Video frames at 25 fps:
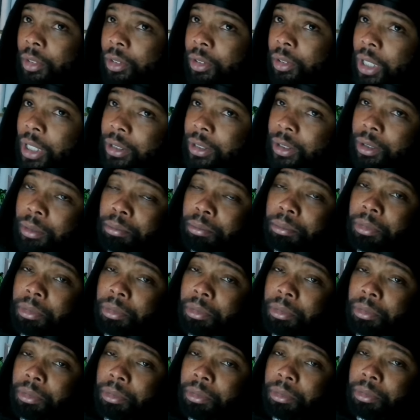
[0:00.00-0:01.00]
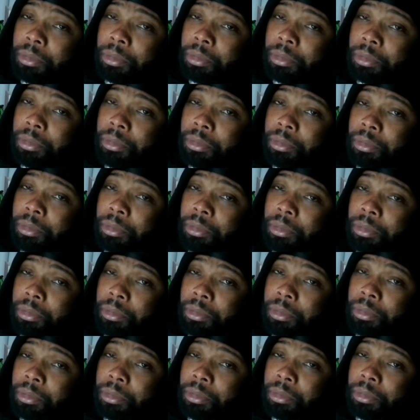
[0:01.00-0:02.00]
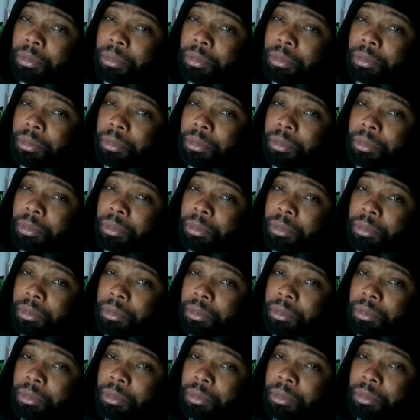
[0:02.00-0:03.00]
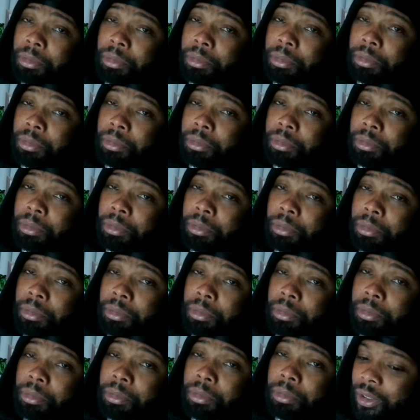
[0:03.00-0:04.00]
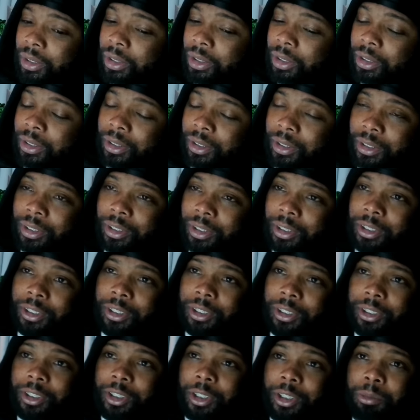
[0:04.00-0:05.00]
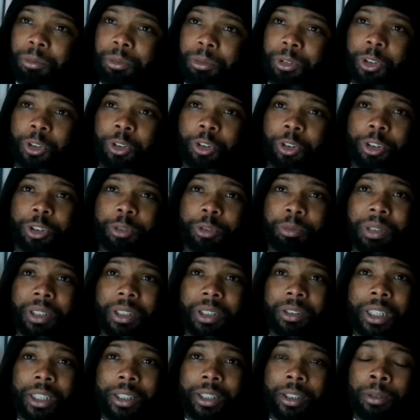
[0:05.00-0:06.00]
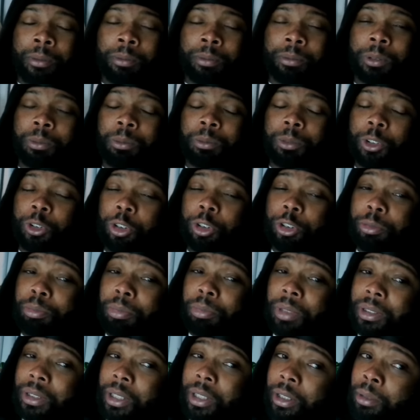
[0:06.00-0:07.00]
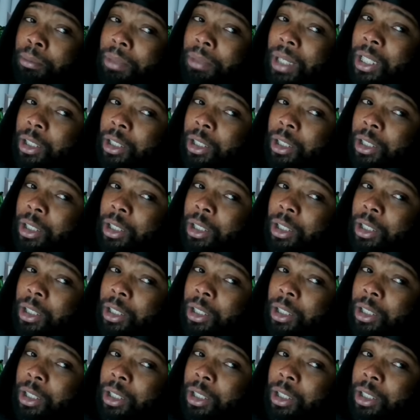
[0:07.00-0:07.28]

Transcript: Like the Budweiser jaws. And shit, you know what I'm saying? Them Jones make like them Jones make like them